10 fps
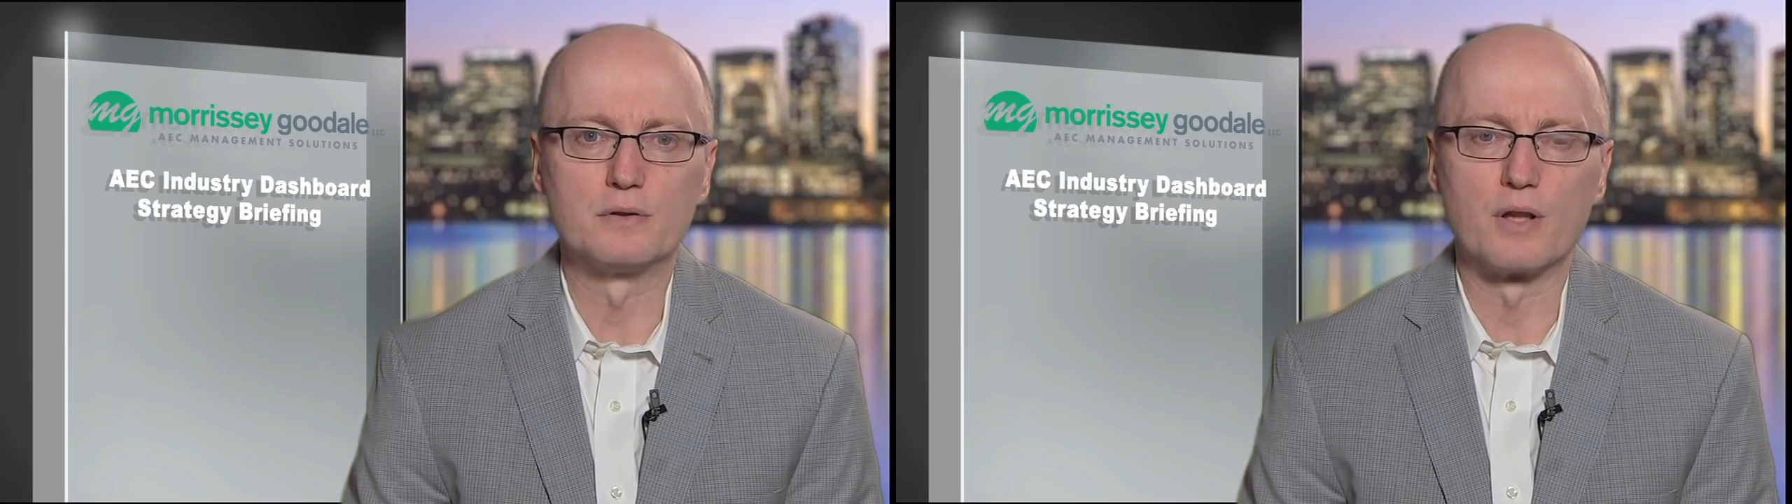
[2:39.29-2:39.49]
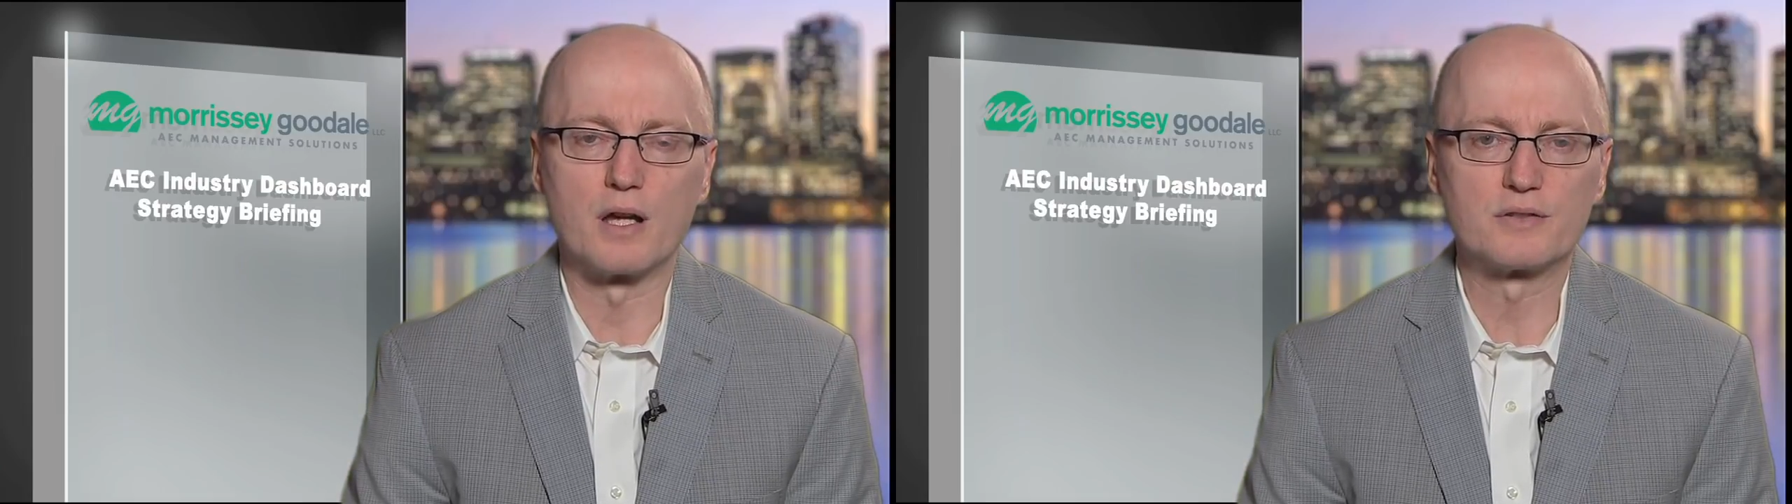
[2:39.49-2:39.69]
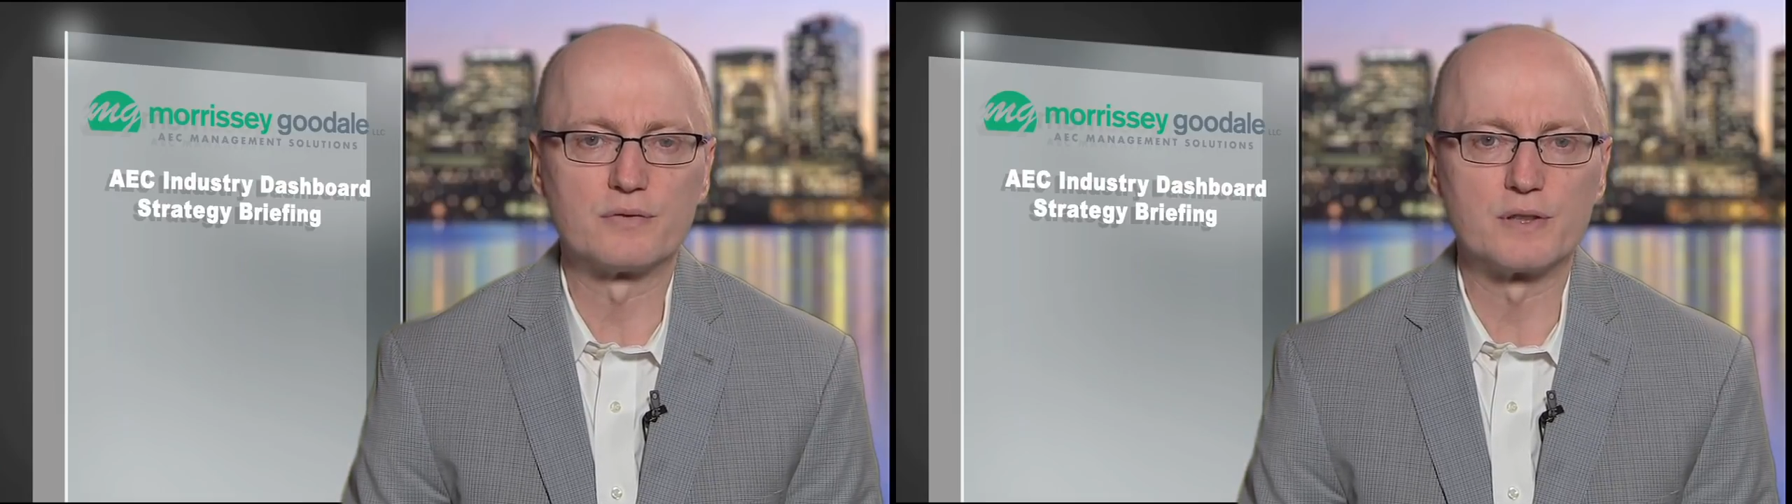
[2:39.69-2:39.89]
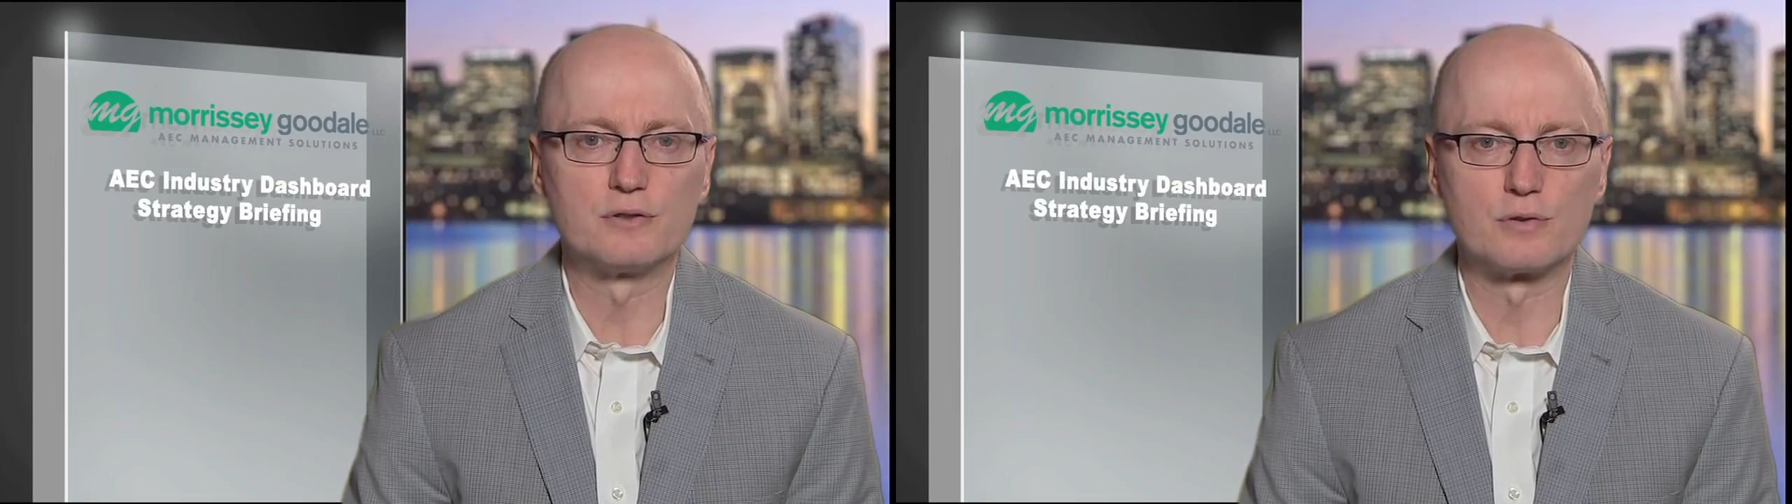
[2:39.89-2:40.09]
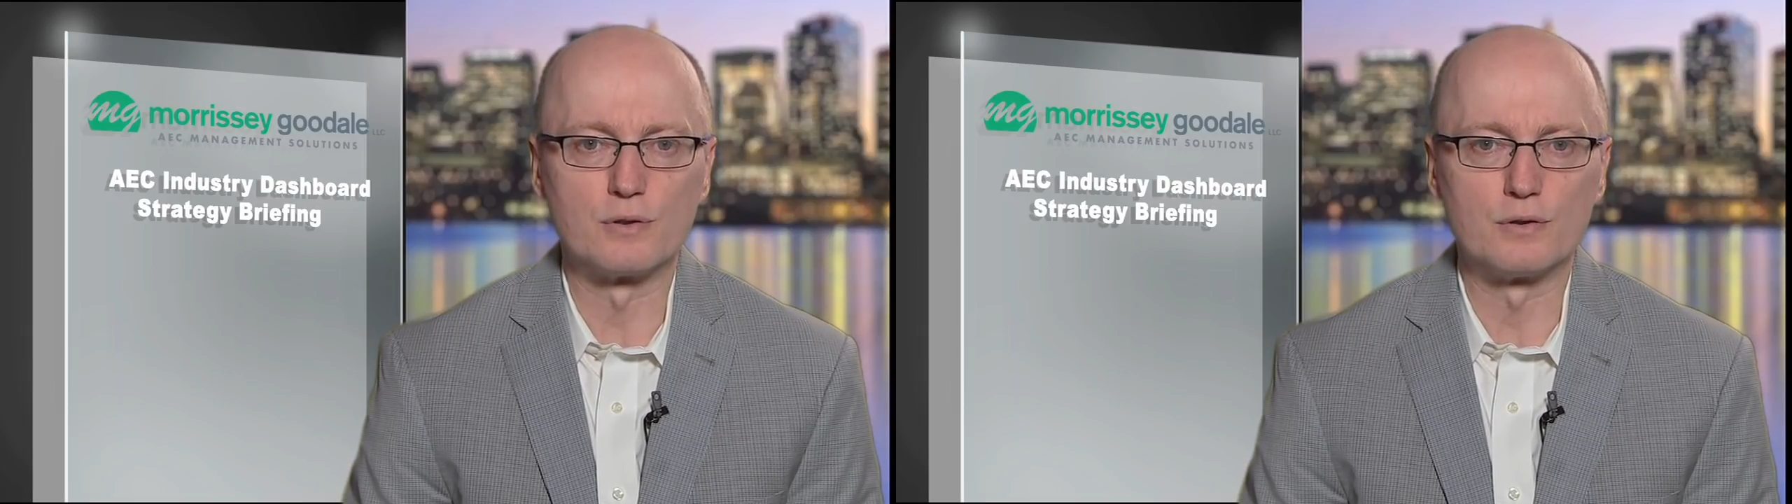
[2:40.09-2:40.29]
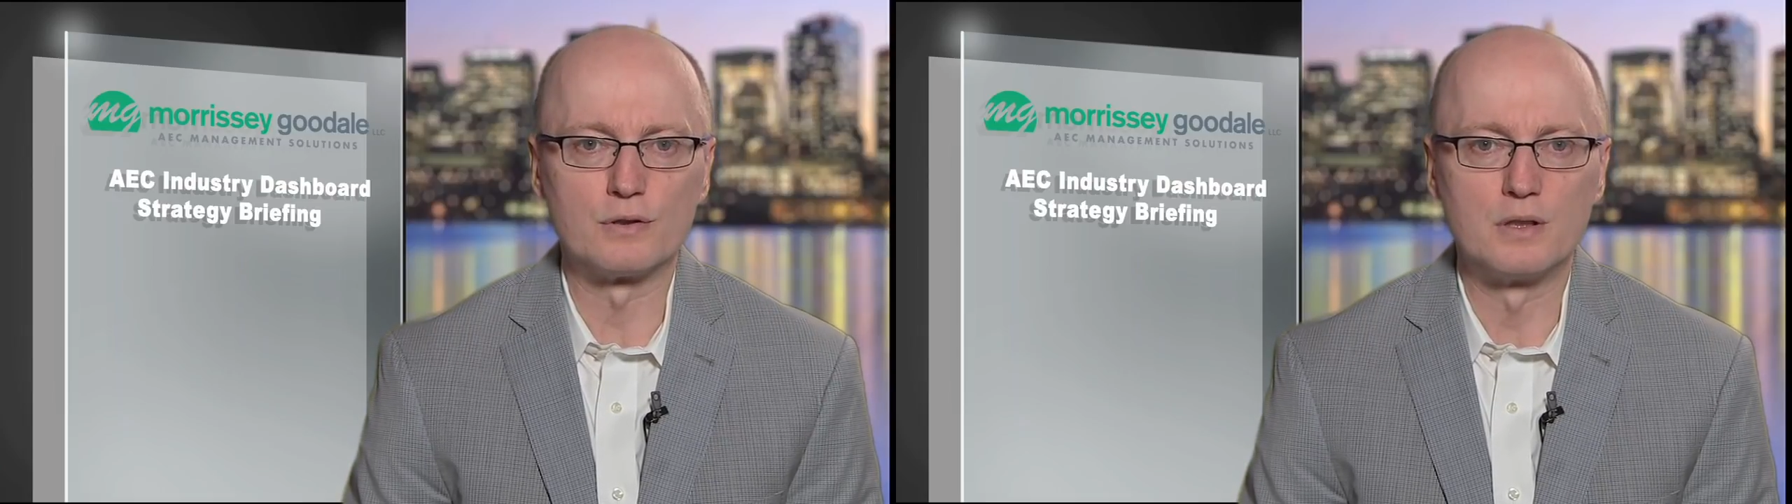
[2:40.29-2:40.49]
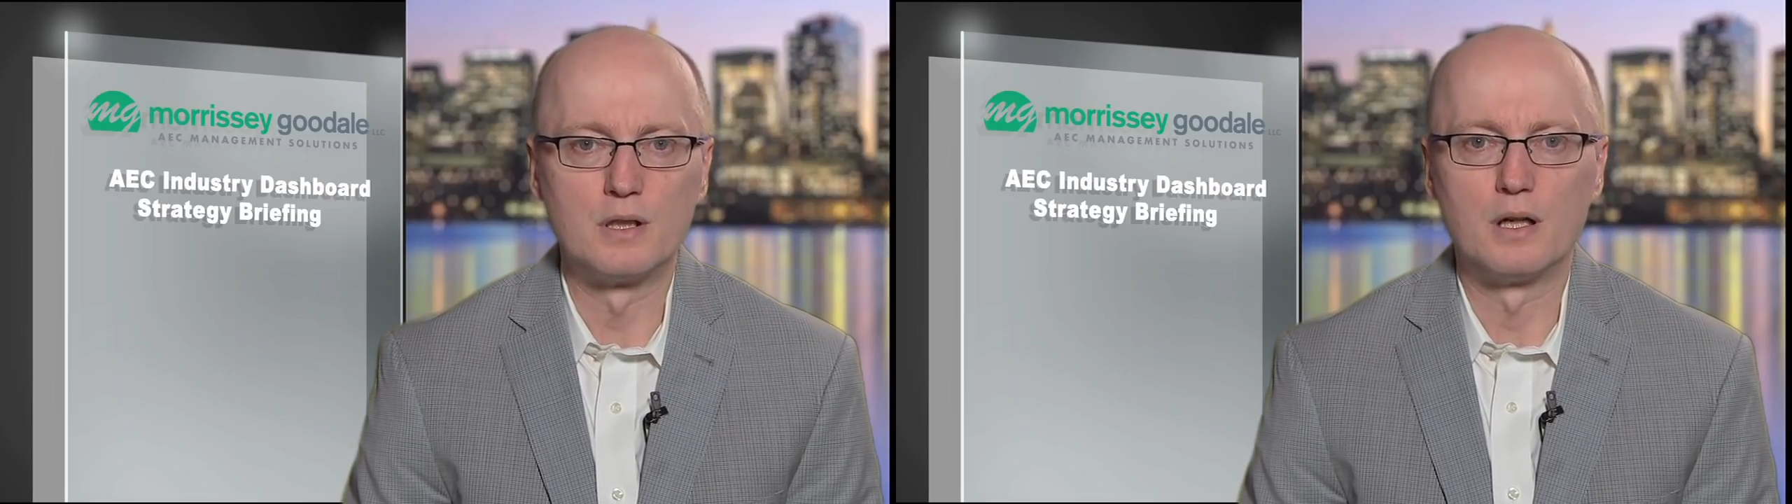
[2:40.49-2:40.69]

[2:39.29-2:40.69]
loss of control,